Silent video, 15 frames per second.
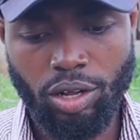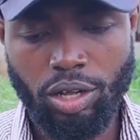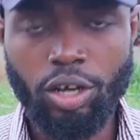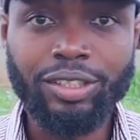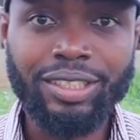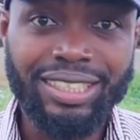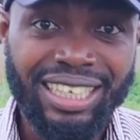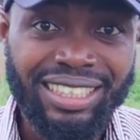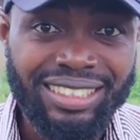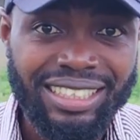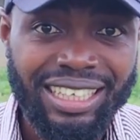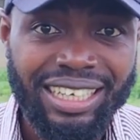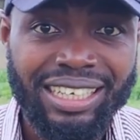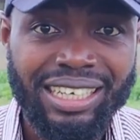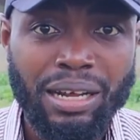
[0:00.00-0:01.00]

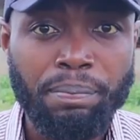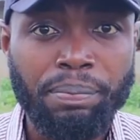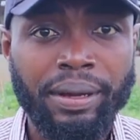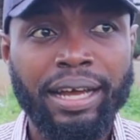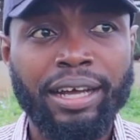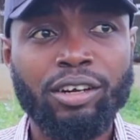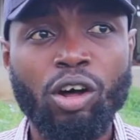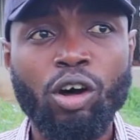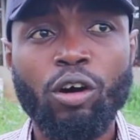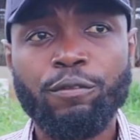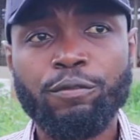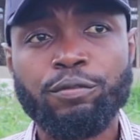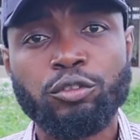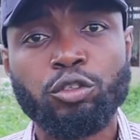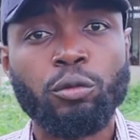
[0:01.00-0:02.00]
congested in the pen
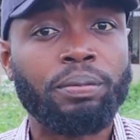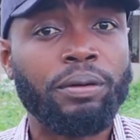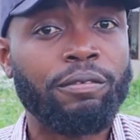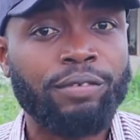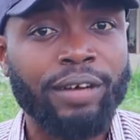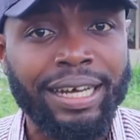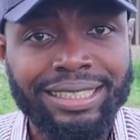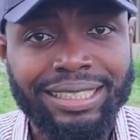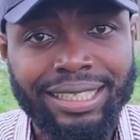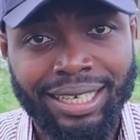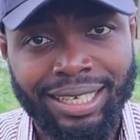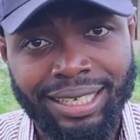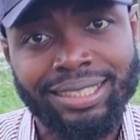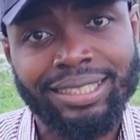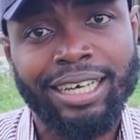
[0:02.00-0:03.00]
to prevent
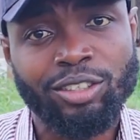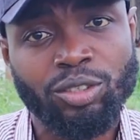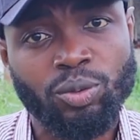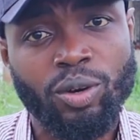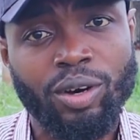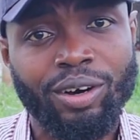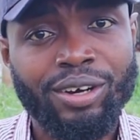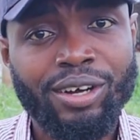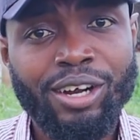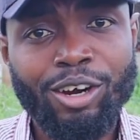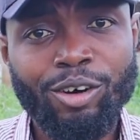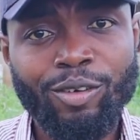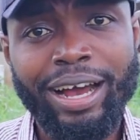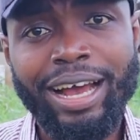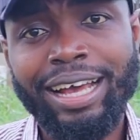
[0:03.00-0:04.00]
heat as well,
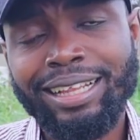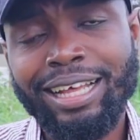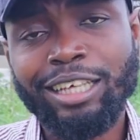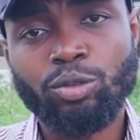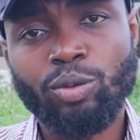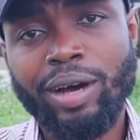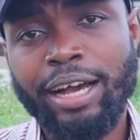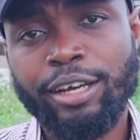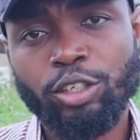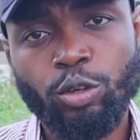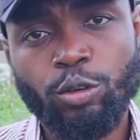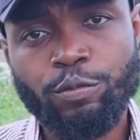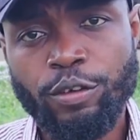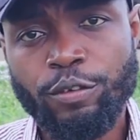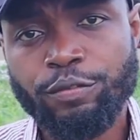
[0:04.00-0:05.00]
right? And that's why I
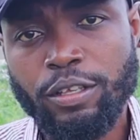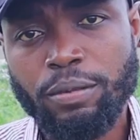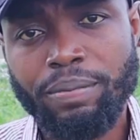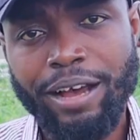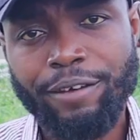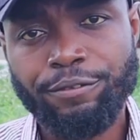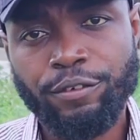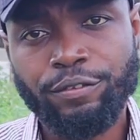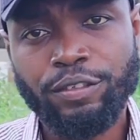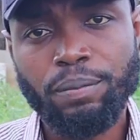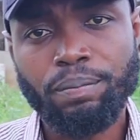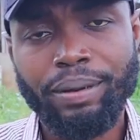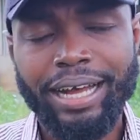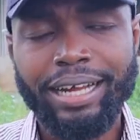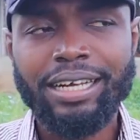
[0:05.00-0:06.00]
do 50 by
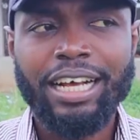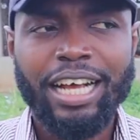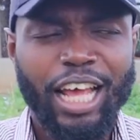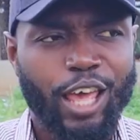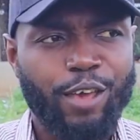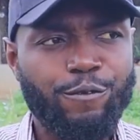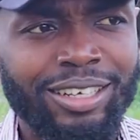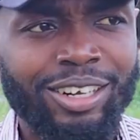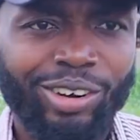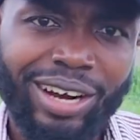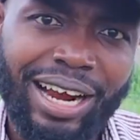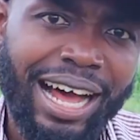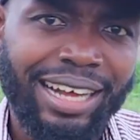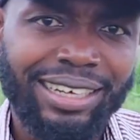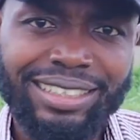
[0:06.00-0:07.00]
50. But if your
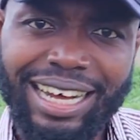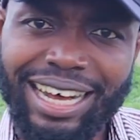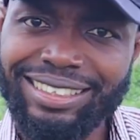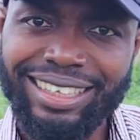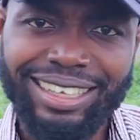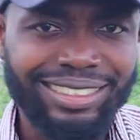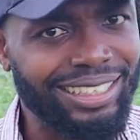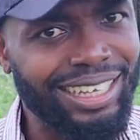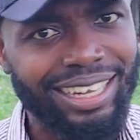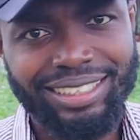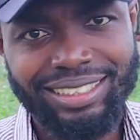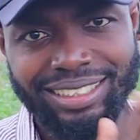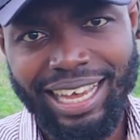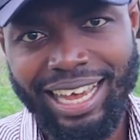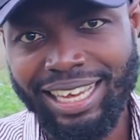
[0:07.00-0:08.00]
land, as I said,
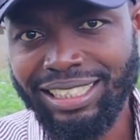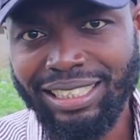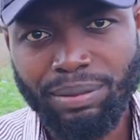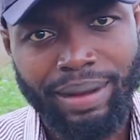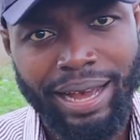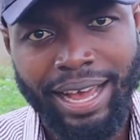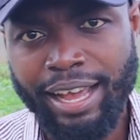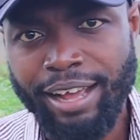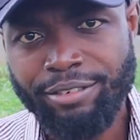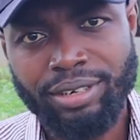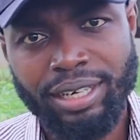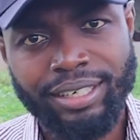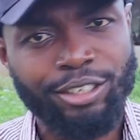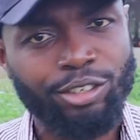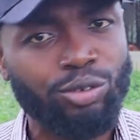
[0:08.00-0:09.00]
is 80 by
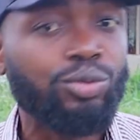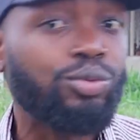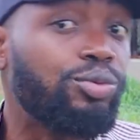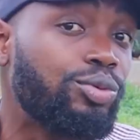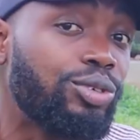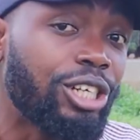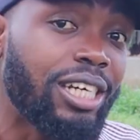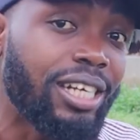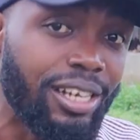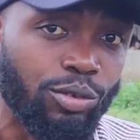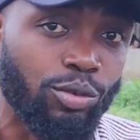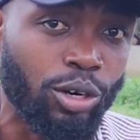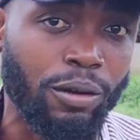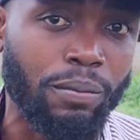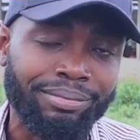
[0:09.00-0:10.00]
100 and you really
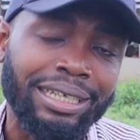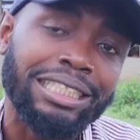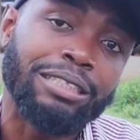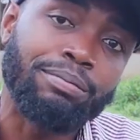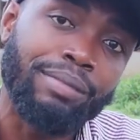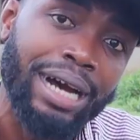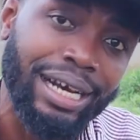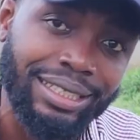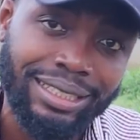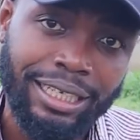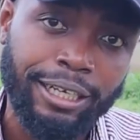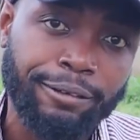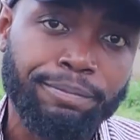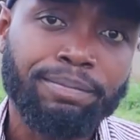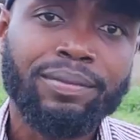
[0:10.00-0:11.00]
want to maximize
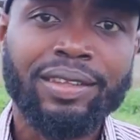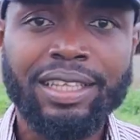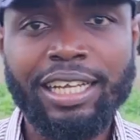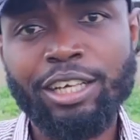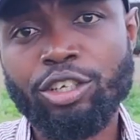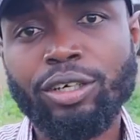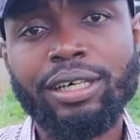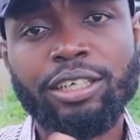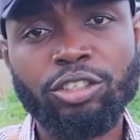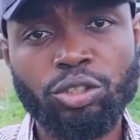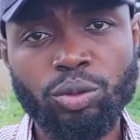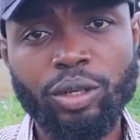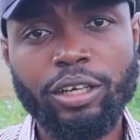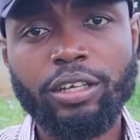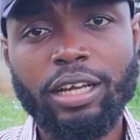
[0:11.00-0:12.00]
it, then you can
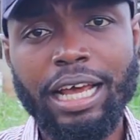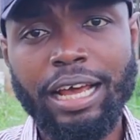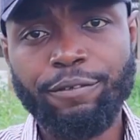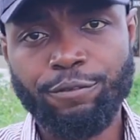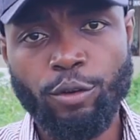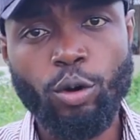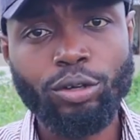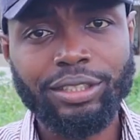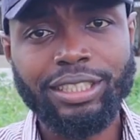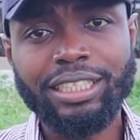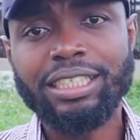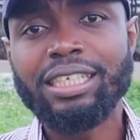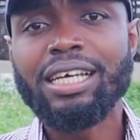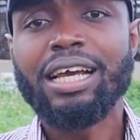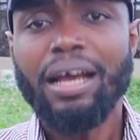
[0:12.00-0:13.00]
do it
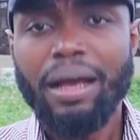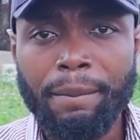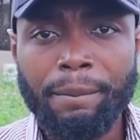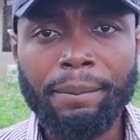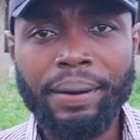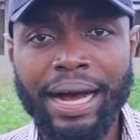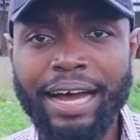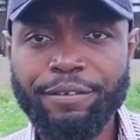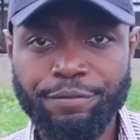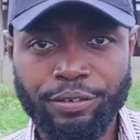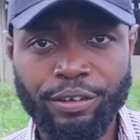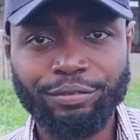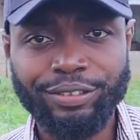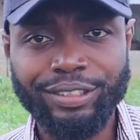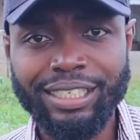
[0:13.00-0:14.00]
40 by
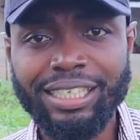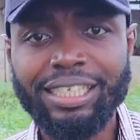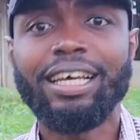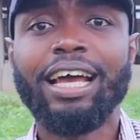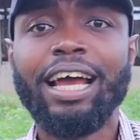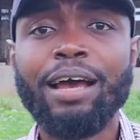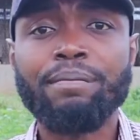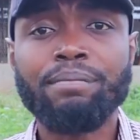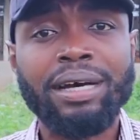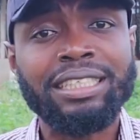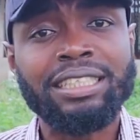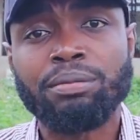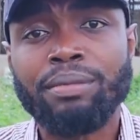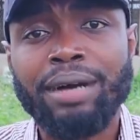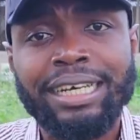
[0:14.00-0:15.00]
50 and
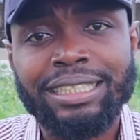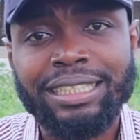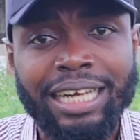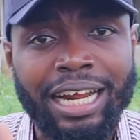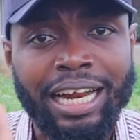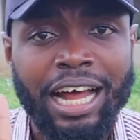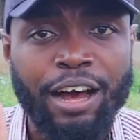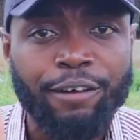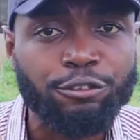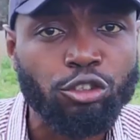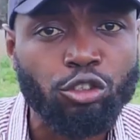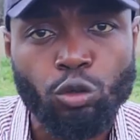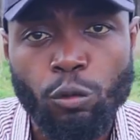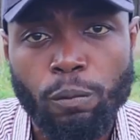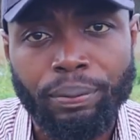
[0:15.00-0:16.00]
maximize it and have
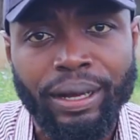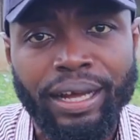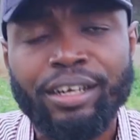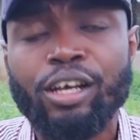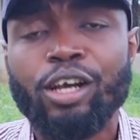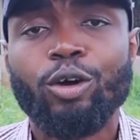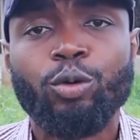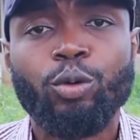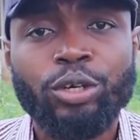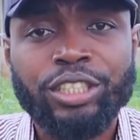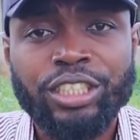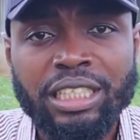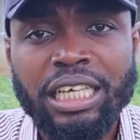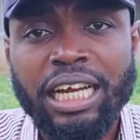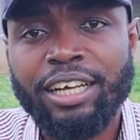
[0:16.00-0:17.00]
2 pen,
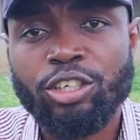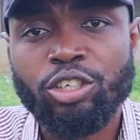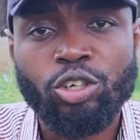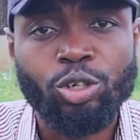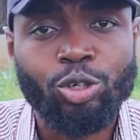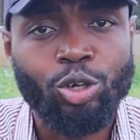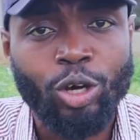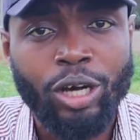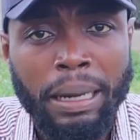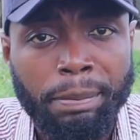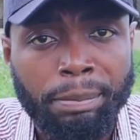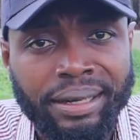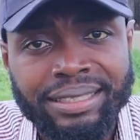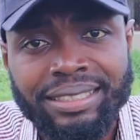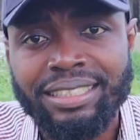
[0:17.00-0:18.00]
which then your
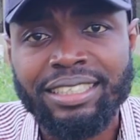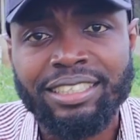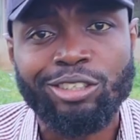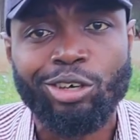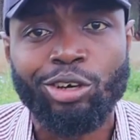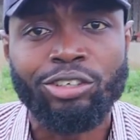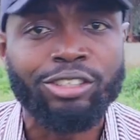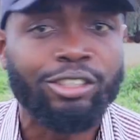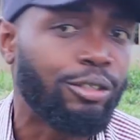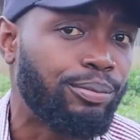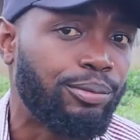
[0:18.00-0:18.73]
capacity is going to